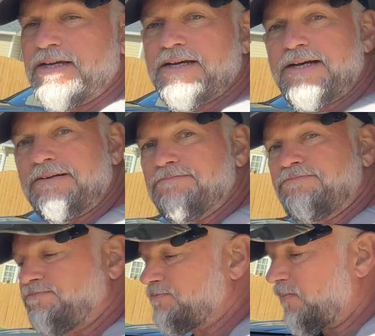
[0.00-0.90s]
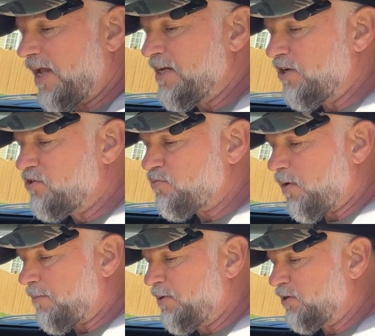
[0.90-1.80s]
um, and you just
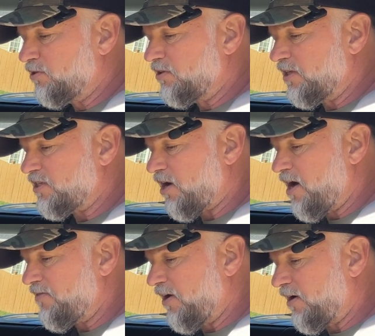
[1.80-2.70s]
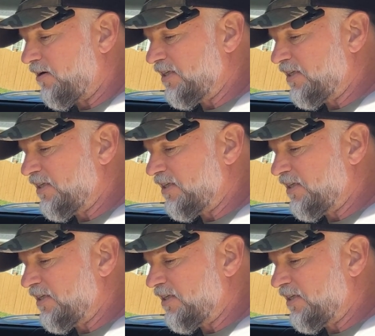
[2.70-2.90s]
want to put a little of this on there.